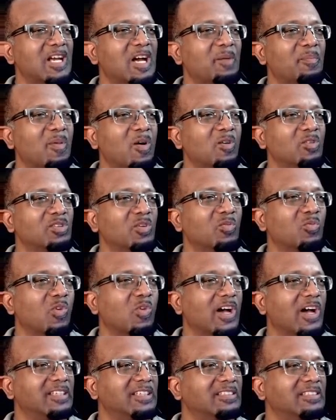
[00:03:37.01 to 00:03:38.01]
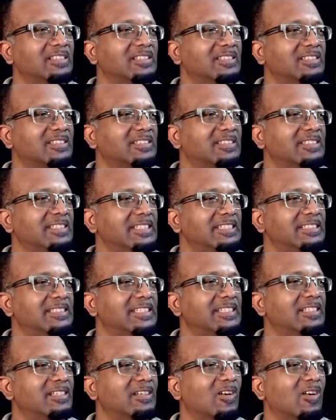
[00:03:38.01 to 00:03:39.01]
about the one
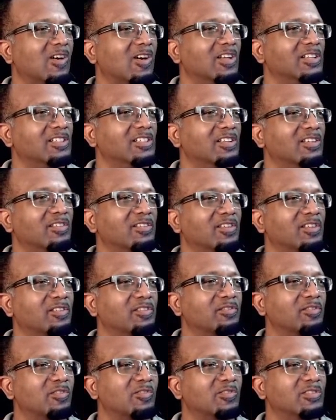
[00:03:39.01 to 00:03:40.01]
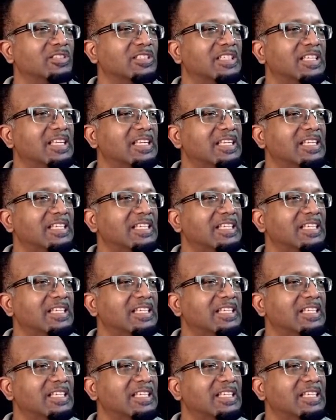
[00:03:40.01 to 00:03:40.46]
seated on the throne.